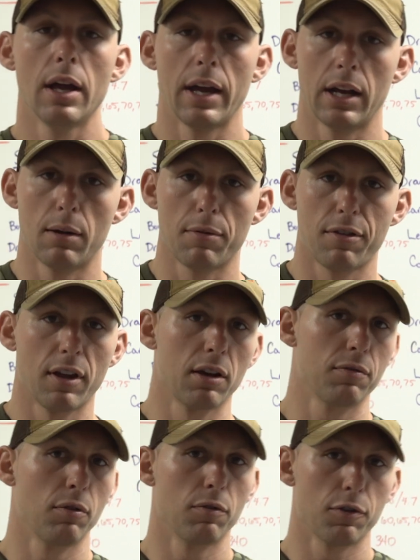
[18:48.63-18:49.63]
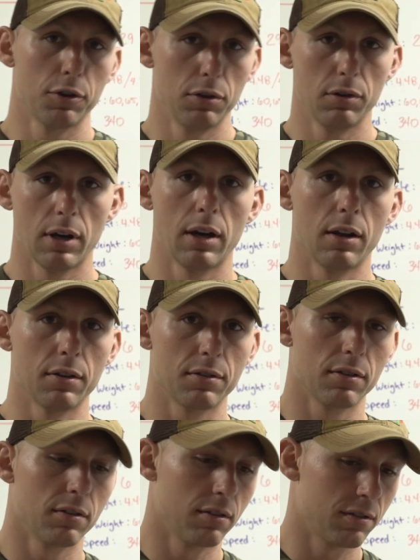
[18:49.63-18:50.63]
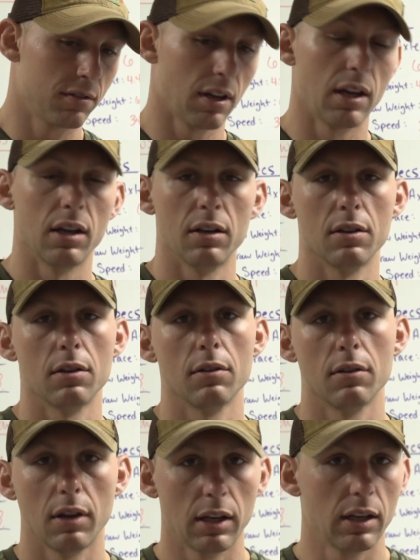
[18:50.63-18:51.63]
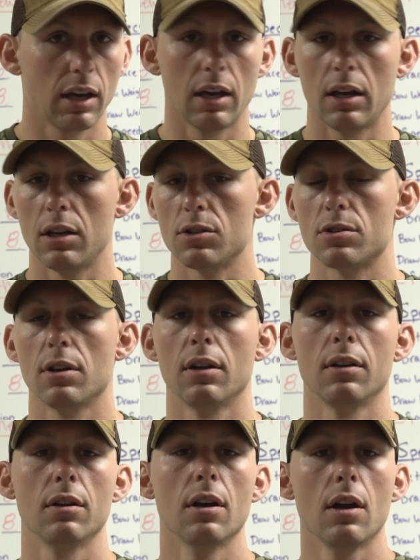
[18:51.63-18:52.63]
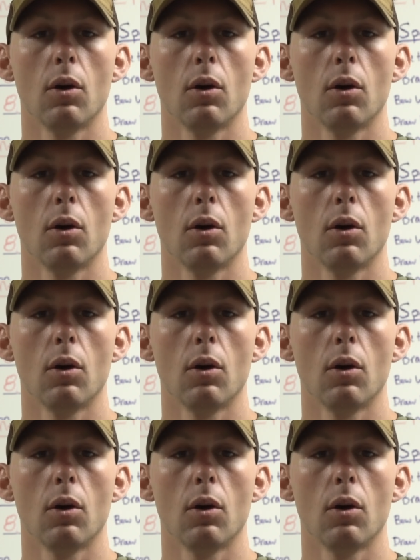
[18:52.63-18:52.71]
and I'm thankful for you guys staying engaged and